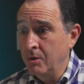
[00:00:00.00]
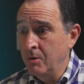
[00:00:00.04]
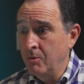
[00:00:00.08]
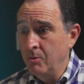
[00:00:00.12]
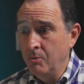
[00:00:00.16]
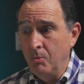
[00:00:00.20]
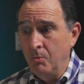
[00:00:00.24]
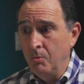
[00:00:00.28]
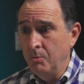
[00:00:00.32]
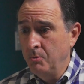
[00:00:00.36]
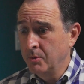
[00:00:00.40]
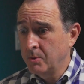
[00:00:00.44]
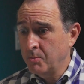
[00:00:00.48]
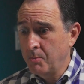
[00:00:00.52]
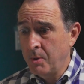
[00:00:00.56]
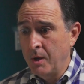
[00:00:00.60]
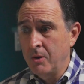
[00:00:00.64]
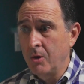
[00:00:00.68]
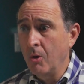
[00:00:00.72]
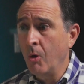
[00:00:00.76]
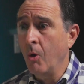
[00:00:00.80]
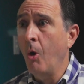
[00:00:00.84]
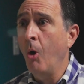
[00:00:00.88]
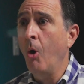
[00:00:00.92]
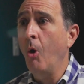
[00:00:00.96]
You spent
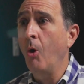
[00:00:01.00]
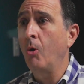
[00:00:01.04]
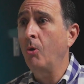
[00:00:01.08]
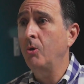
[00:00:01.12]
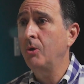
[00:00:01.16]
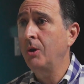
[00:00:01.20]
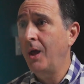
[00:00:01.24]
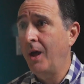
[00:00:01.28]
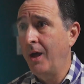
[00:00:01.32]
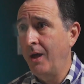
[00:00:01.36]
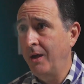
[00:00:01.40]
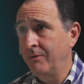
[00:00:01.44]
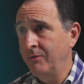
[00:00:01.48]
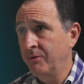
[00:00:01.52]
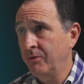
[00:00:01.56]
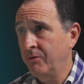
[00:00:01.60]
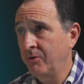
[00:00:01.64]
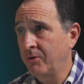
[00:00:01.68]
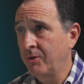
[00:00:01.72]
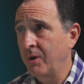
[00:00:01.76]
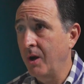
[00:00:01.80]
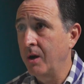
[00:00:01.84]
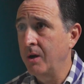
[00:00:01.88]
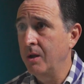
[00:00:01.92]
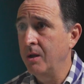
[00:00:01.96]
your whole life
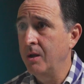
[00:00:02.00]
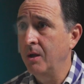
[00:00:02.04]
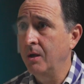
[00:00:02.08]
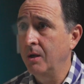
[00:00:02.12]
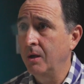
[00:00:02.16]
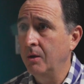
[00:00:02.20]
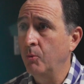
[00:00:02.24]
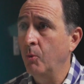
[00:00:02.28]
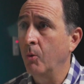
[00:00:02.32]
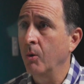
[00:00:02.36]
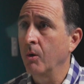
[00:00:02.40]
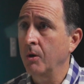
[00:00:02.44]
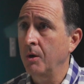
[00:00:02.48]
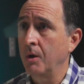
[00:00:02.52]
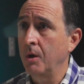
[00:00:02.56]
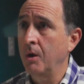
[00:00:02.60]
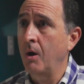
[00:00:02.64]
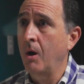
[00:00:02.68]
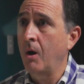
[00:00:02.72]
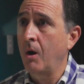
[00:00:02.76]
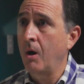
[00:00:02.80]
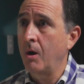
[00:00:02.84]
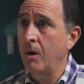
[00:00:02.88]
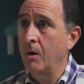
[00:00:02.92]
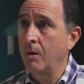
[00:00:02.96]
studying and working
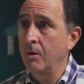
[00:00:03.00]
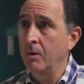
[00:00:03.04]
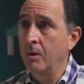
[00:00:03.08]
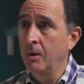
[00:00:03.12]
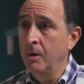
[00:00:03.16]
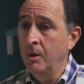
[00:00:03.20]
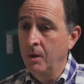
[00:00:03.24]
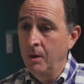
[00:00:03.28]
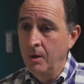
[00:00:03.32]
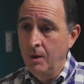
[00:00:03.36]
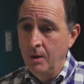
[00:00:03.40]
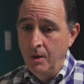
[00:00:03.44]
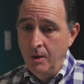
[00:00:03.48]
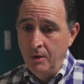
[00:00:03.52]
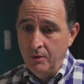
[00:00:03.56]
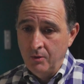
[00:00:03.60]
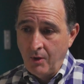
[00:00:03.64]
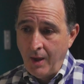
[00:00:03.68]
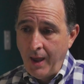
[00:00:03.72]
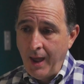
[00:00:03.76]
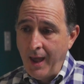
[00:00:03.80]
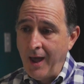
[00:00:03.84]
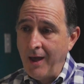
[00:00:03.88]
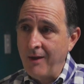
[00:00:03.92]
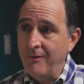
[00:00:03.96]
hard to
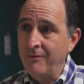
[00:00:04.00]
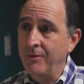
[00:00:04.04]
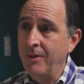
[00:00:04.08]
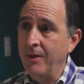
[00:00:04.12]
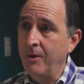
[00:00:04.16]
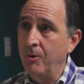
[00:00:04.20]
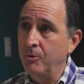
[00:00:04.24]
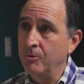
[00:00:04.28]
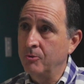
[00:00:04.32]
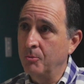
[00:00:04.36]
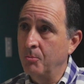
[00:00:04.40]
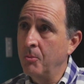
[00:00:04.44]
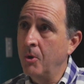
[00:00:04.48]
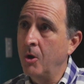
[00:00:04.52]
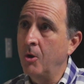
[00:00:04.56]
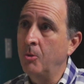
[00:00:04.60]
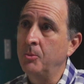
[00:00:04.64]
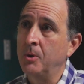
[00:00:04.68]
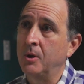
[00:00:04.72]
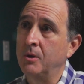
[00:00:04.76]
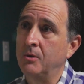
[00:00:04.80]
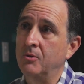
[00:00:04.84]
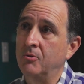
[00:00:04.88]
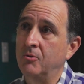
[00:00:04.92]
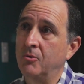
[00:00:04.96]
have those
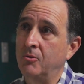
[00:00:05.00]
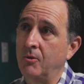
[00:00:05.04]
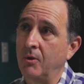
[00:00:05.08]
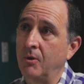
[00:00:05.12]
moments